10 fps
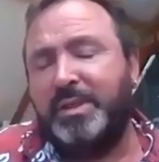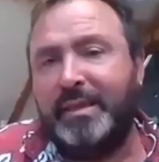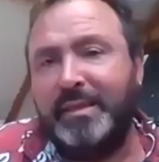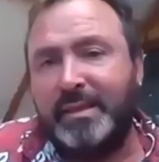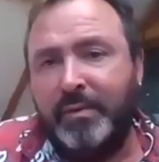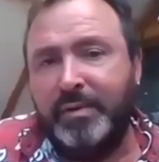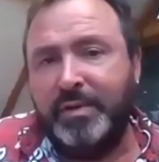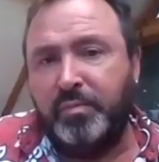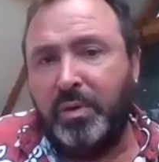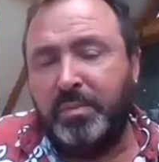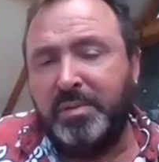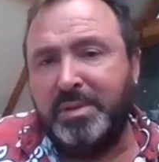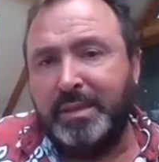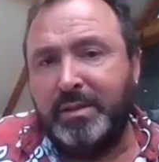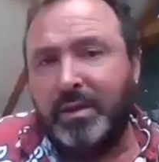presents a series of
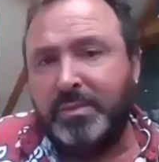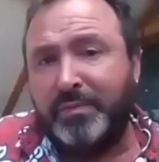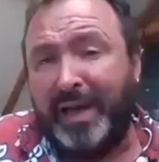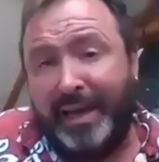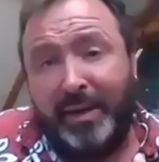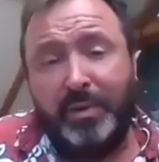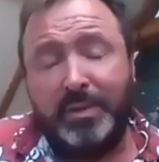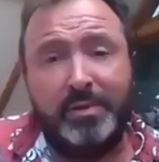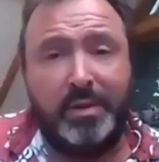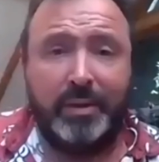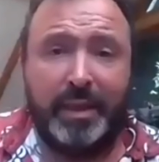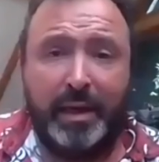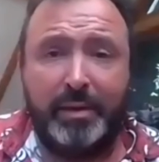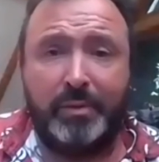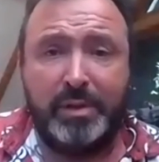problems in terms of anyone who's got
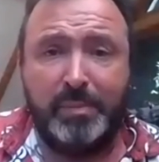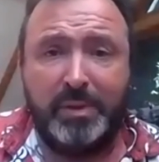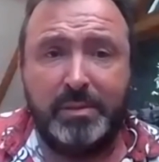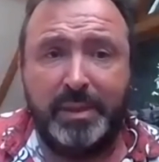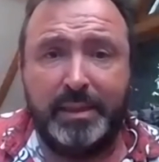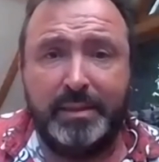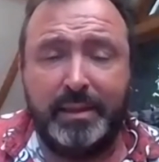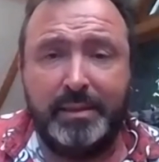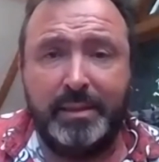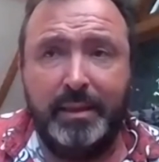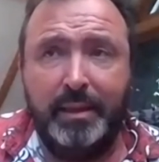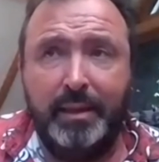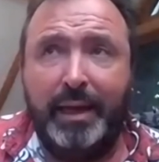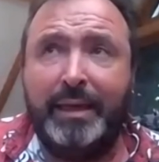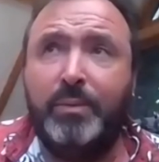caring responsibilities,
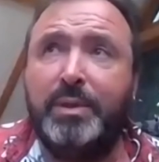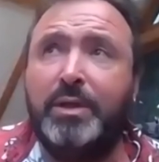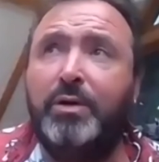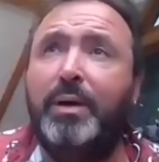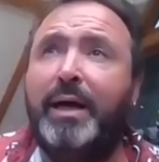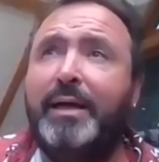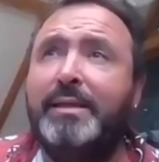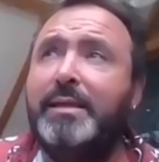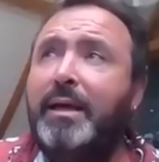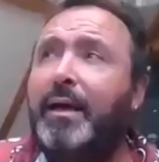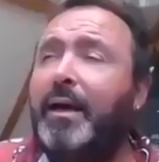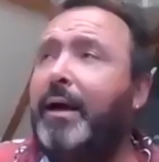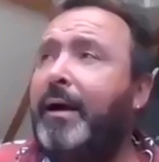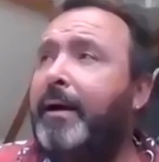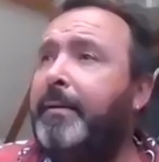anyone who has
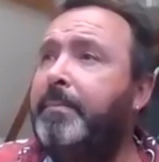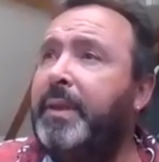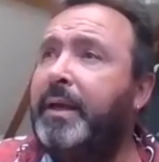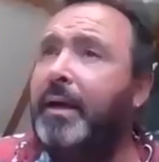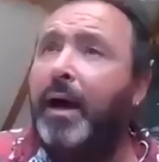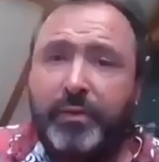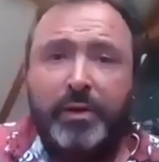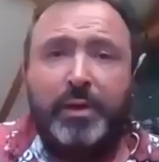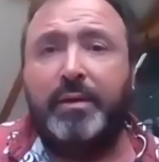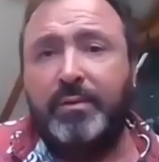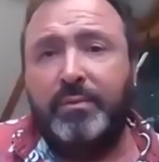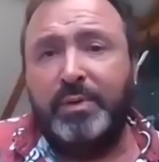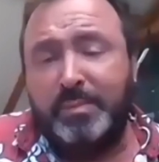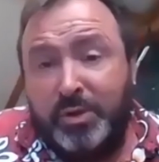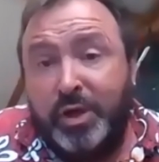other
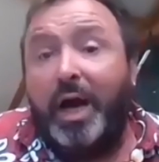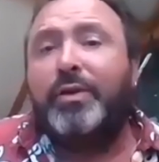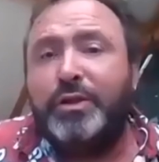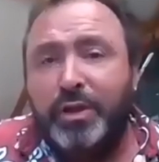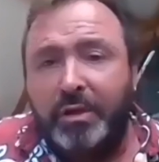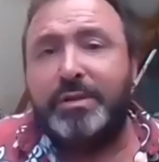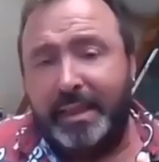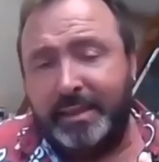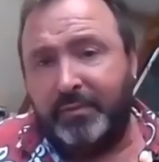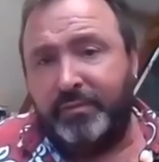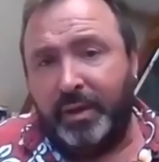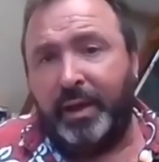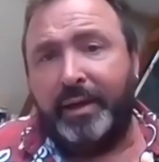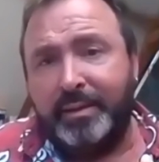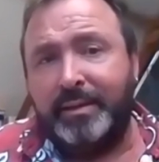duties, if you
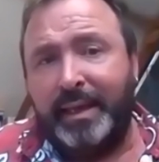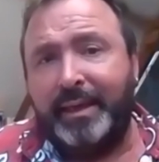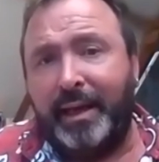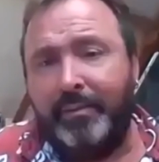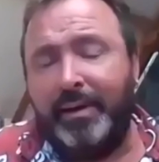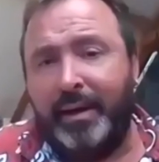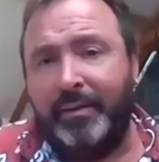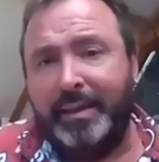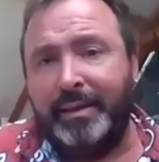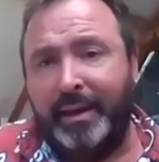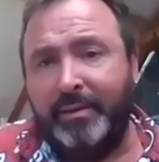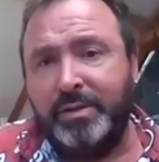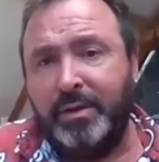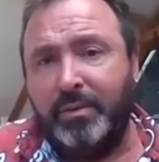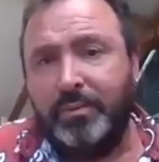like, that they carry out in the
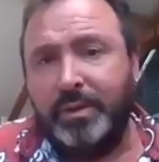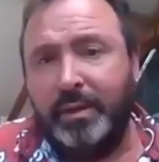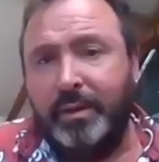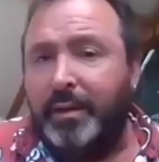household.